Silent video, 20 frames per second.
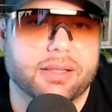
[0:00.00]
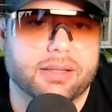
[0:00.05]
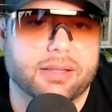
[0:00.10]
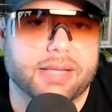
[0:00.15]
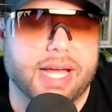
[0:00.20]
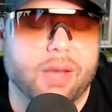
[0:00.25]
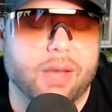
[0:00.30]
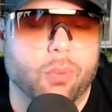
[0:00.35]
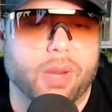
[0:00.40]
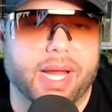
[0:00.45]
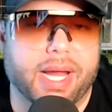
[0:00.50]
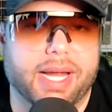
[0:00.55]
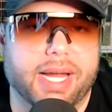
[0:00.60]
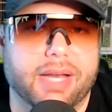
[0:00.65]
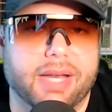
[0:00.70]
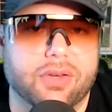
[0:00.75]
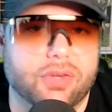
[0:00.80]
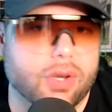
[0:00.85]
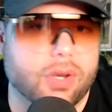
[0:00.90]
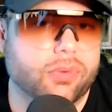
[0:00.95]
that way
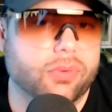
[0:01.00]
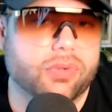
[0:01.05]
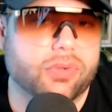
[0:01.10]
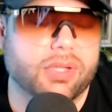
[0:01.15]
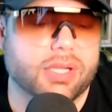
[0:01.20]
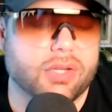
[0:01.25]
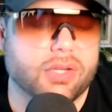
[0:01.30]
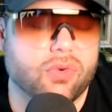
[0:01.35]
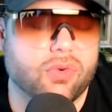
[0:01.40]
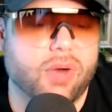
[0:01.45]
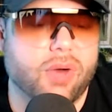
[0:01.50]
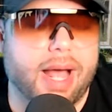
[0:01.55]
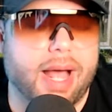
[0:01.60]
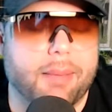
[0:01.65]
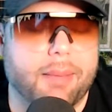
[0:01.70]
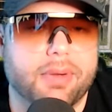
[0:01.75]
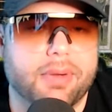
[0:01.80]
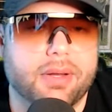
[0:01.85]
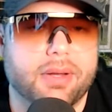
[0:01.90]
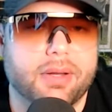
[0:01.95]
and don't see the trap,